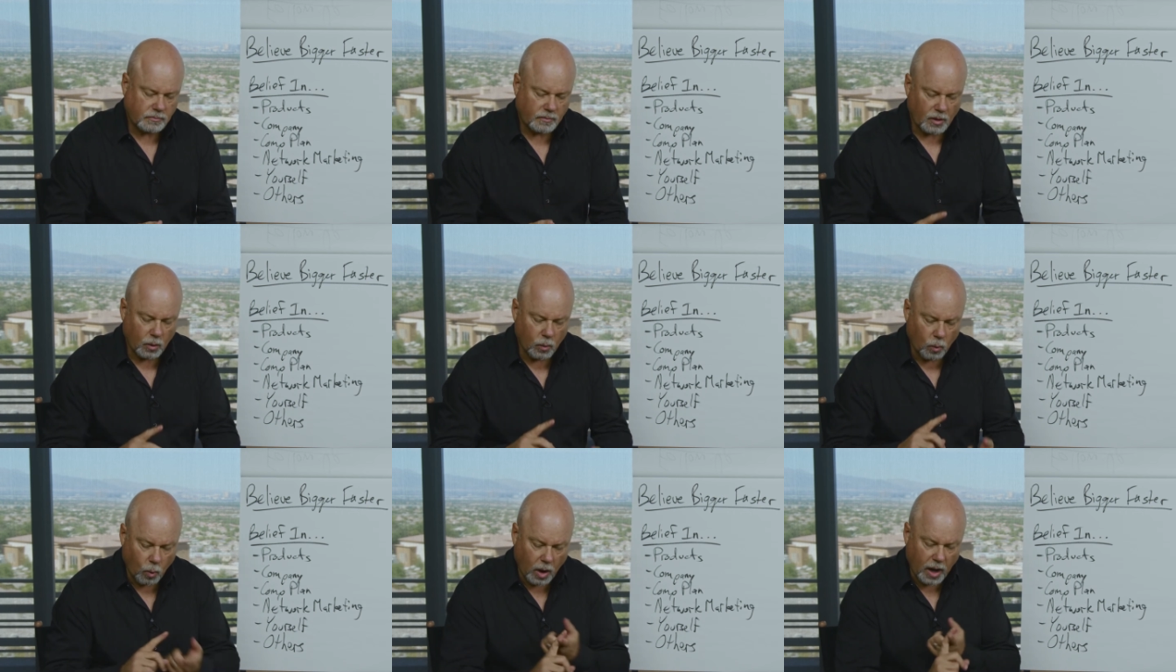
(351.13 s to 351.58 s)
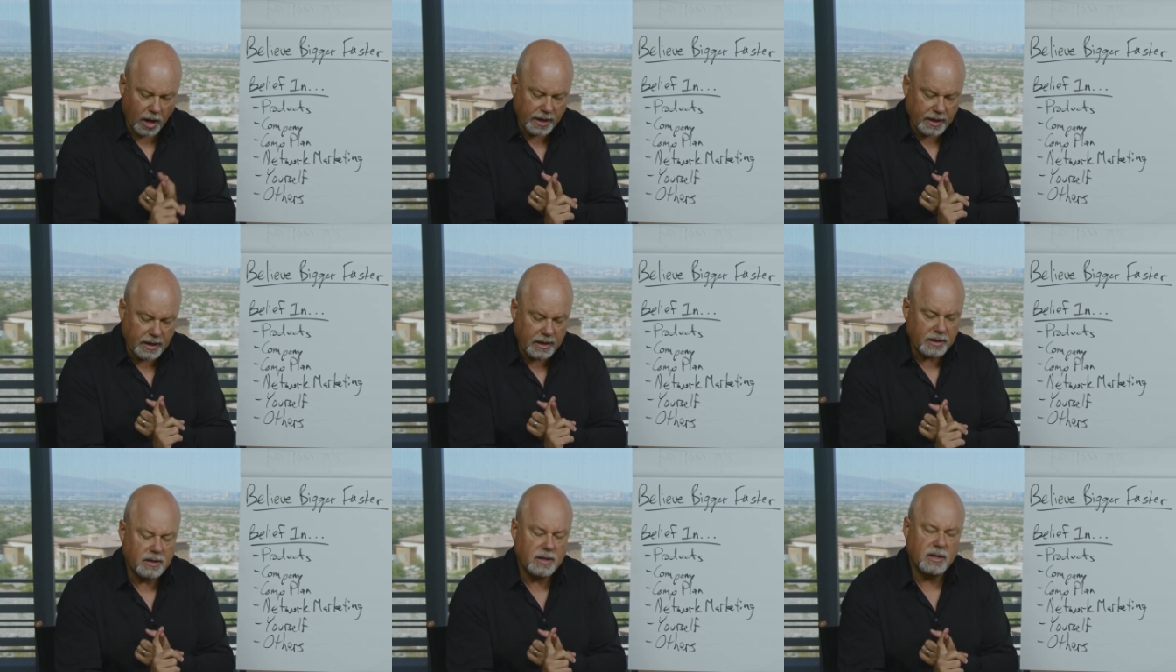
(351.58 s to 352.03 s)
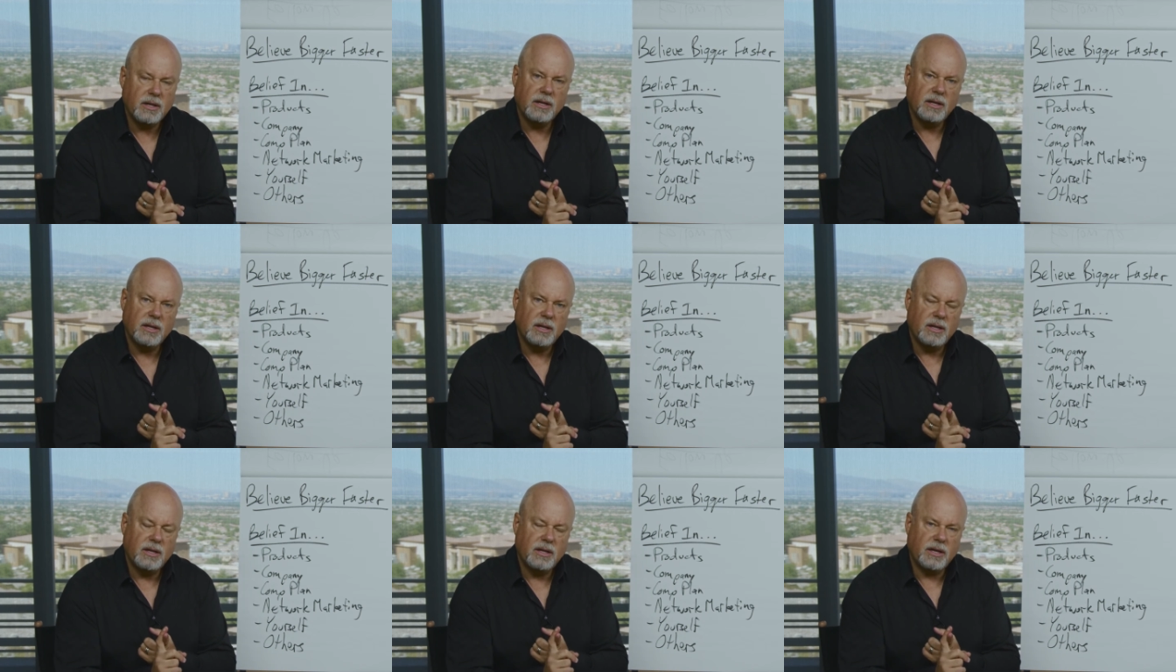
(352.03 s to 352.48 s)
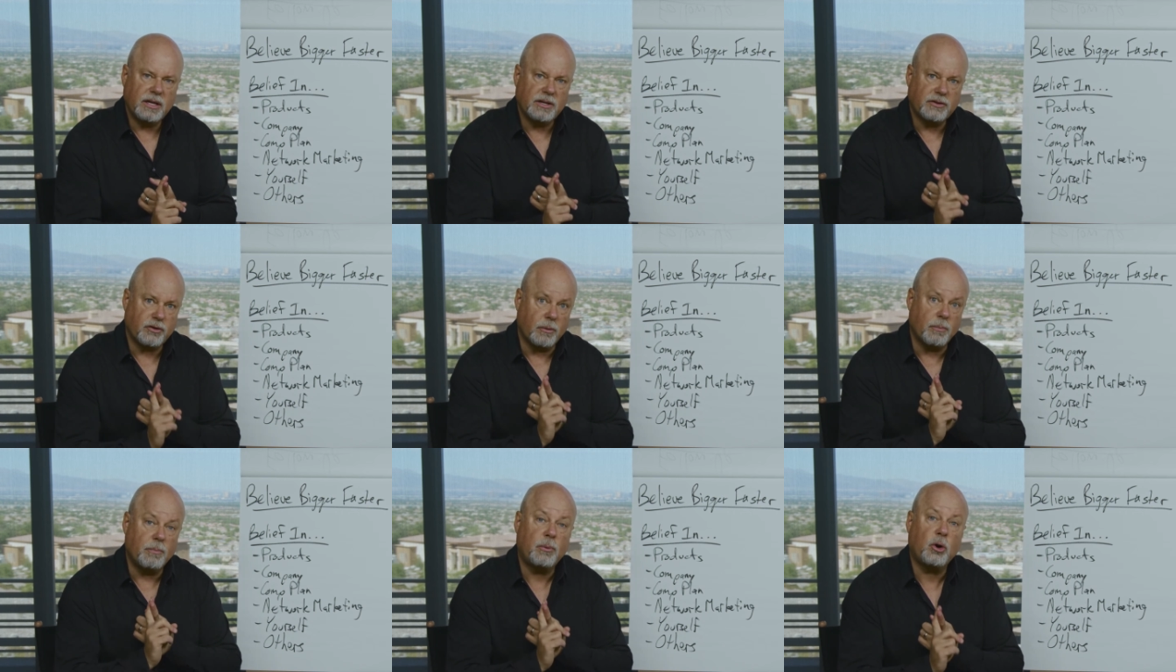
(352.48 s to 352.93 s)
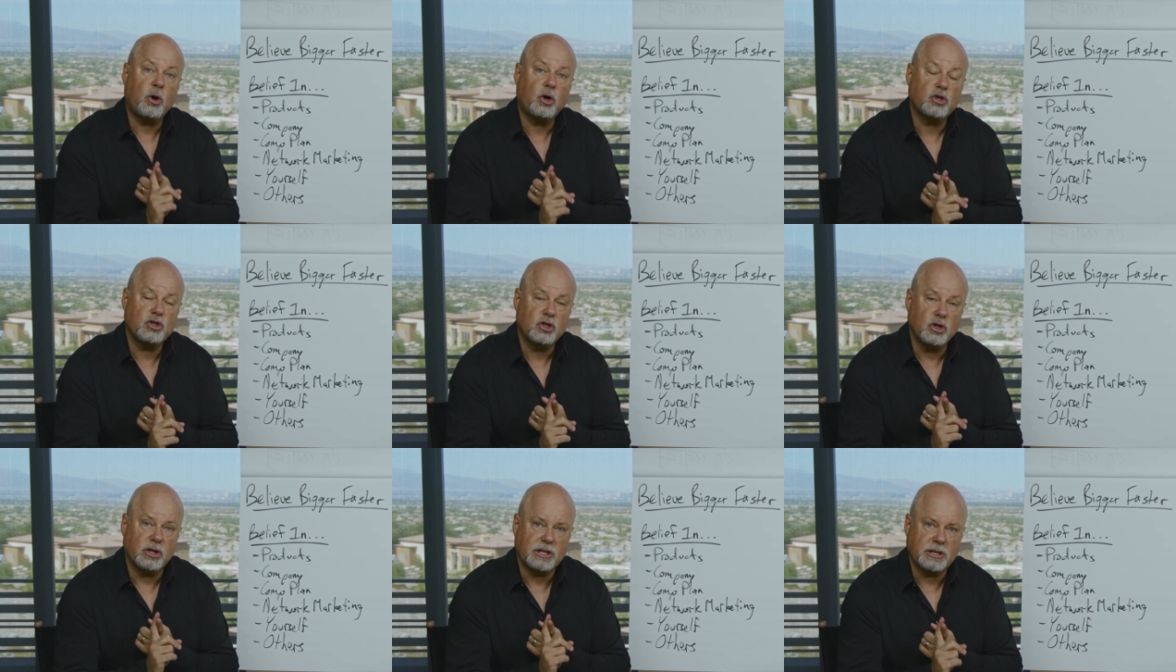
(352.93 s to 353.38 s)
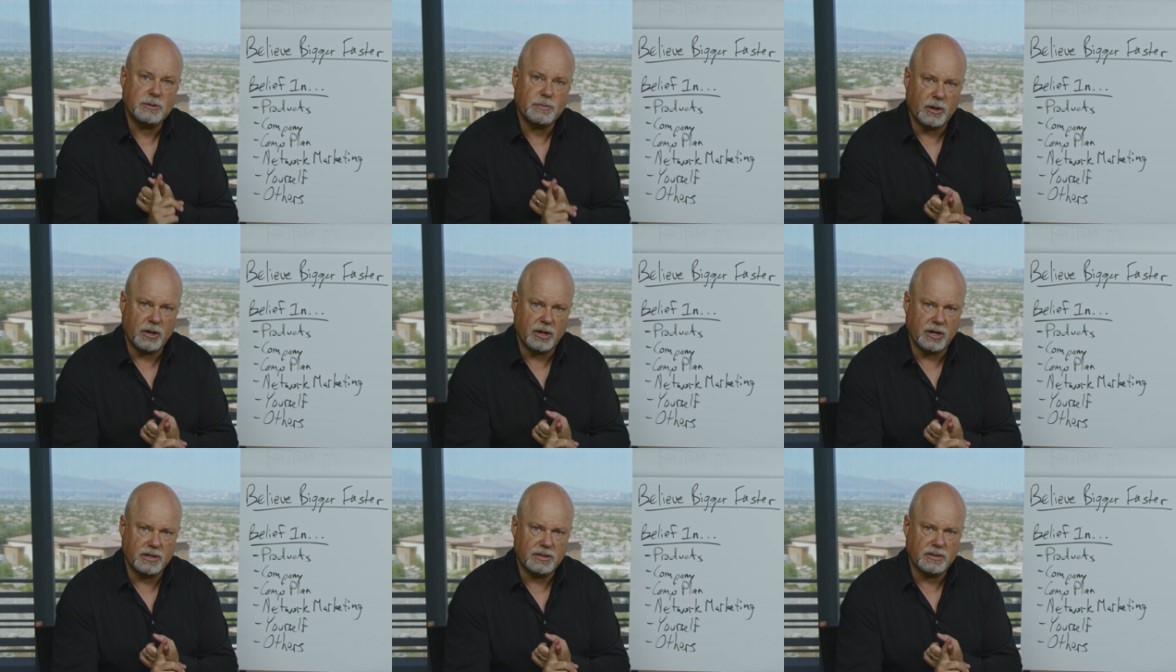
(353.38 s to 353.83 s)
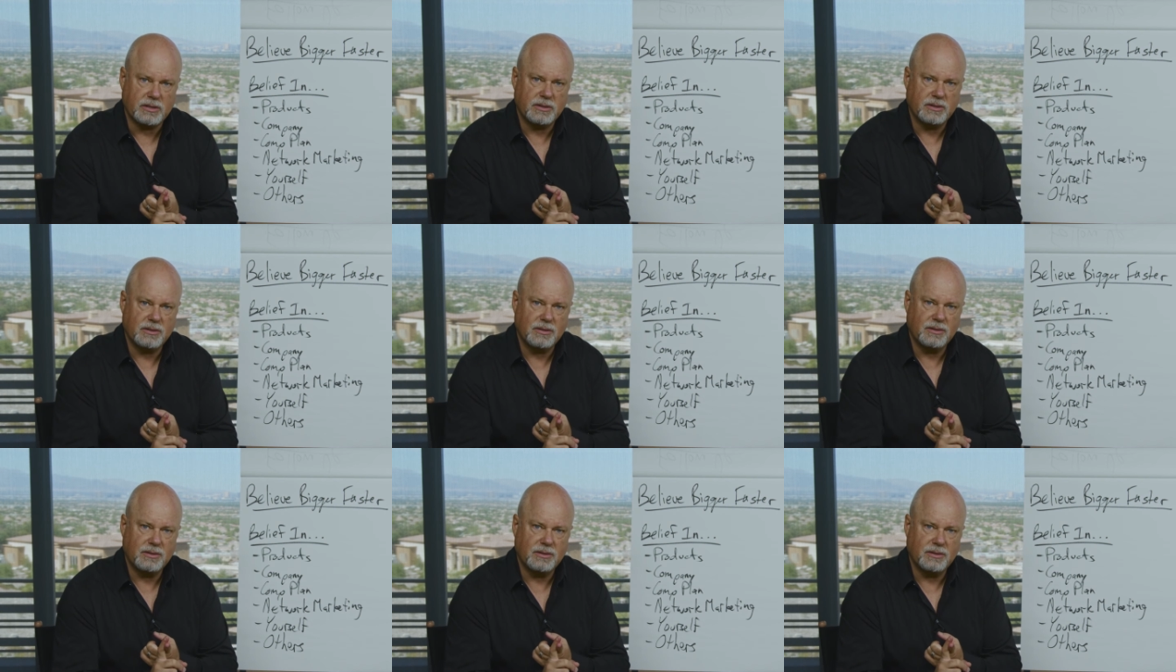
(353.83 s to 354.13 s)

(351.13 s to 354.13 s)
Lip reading: One is from personal experience.